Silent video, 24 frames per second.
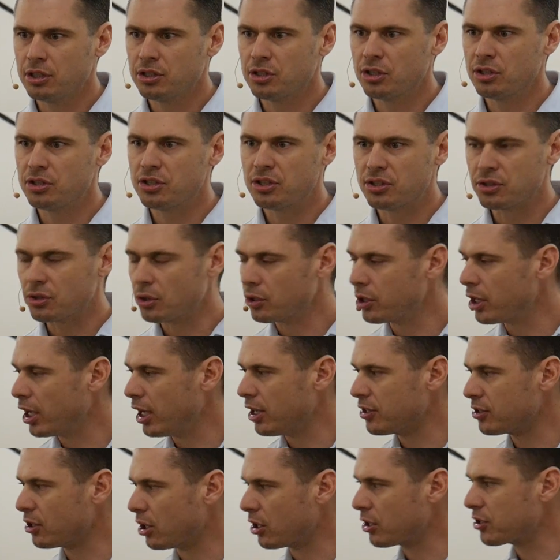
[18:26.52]
Church says,
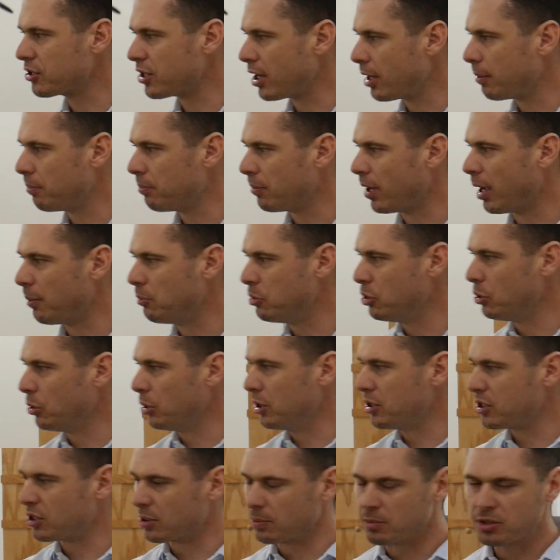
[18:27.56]
okay, as long as I'm
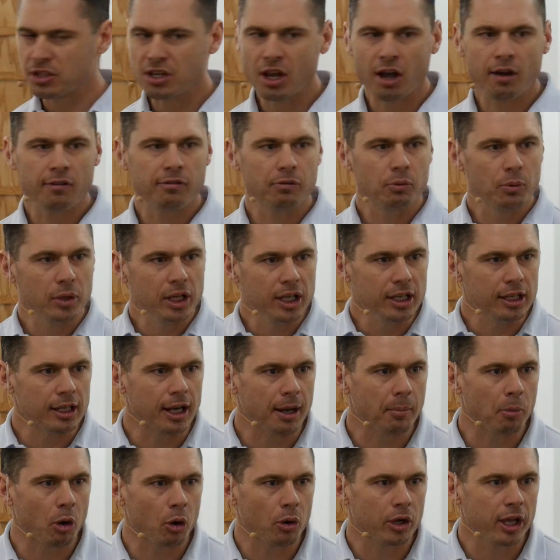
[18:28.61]
doing some self-weeding,
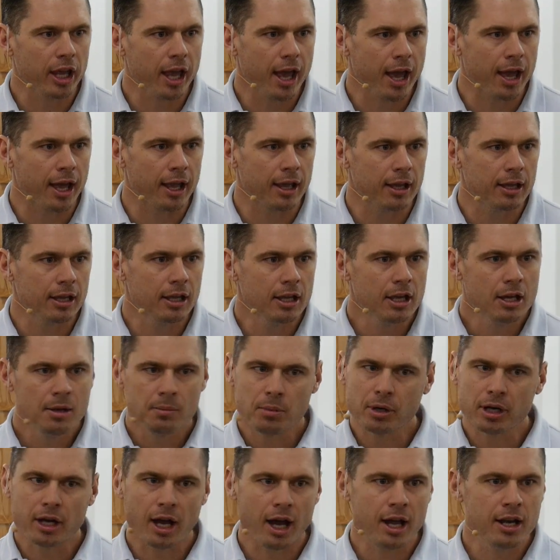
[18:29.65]
I'm okay.
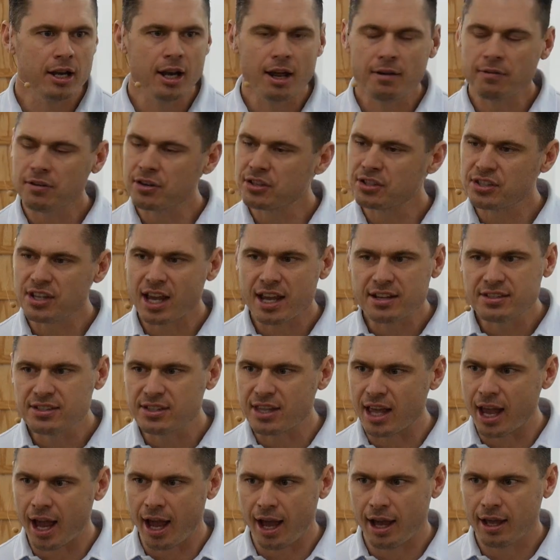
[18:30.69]
But God never says
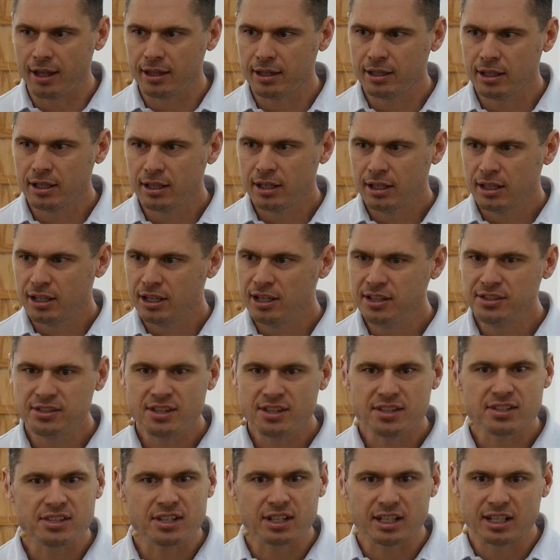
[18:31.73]
that. He
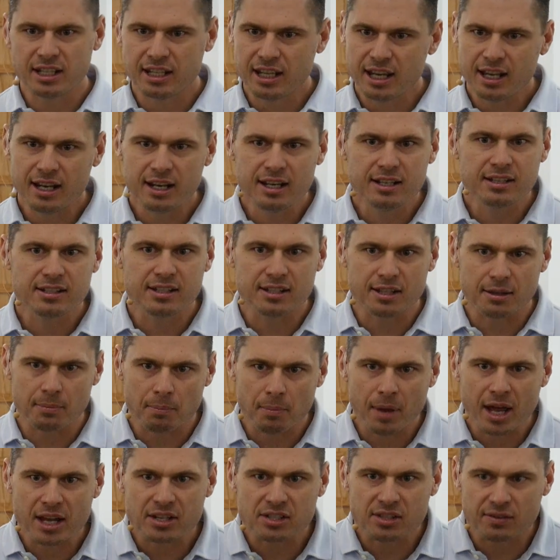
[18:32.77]
says to get into the
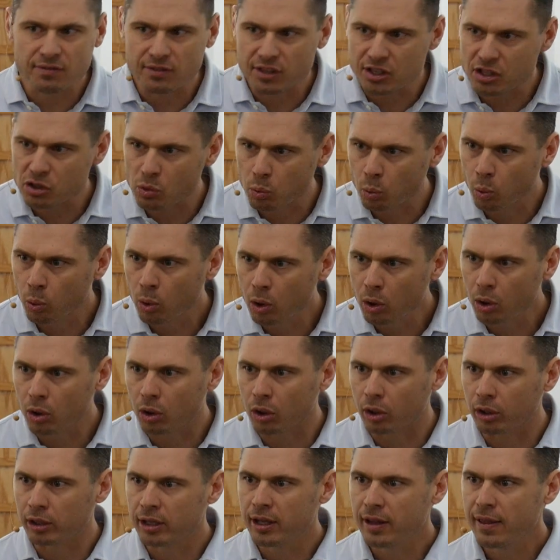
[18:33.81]
mess of this
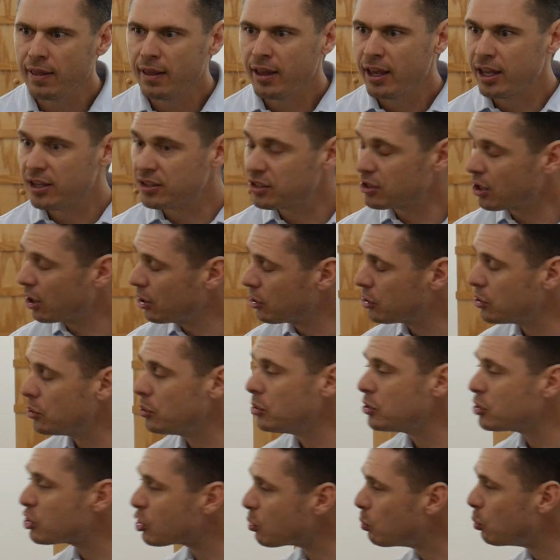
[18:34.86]
world and start
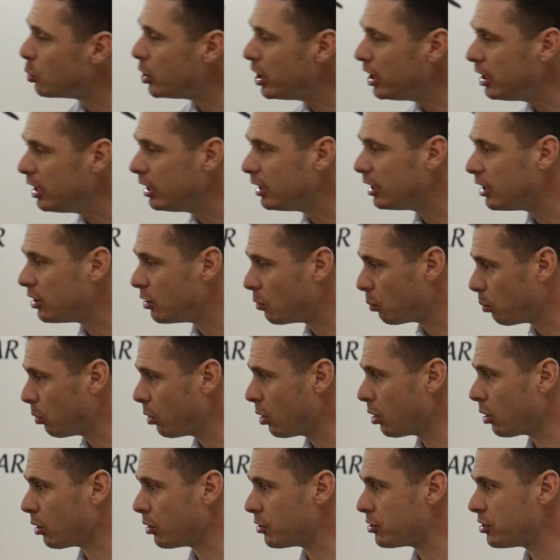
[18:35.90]
doing some weeding in the
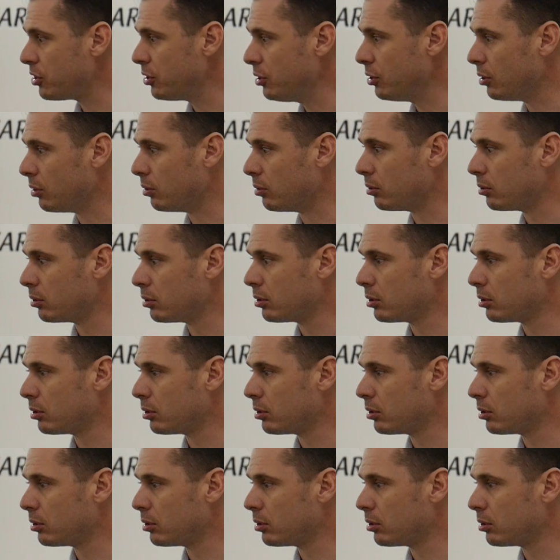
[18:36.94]
world, too.